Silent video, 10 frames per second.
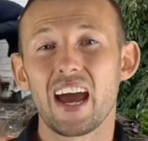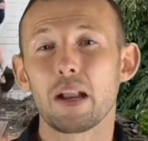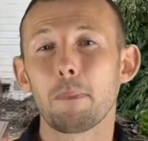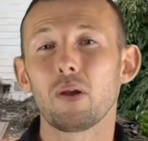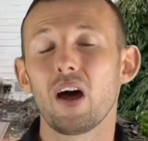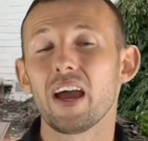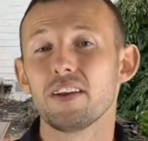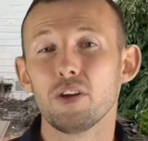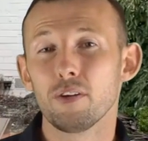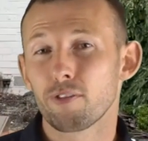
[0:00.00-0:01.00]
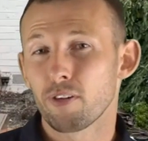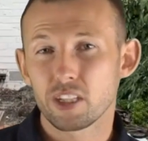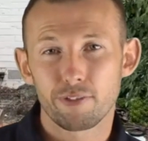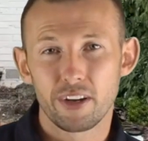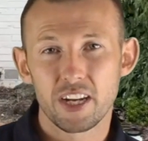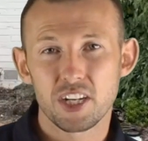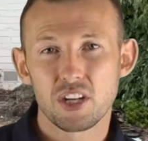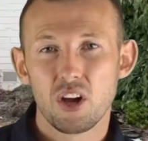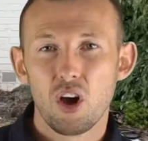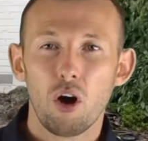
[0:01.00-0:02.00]
and apply a new fresh finish
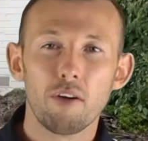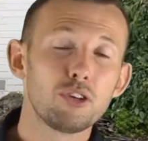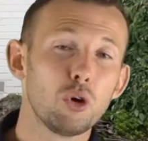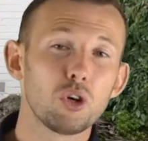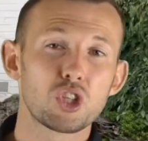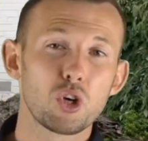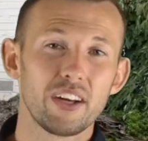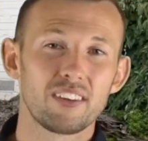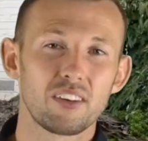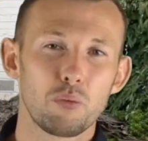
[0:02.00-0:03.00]
of your choice,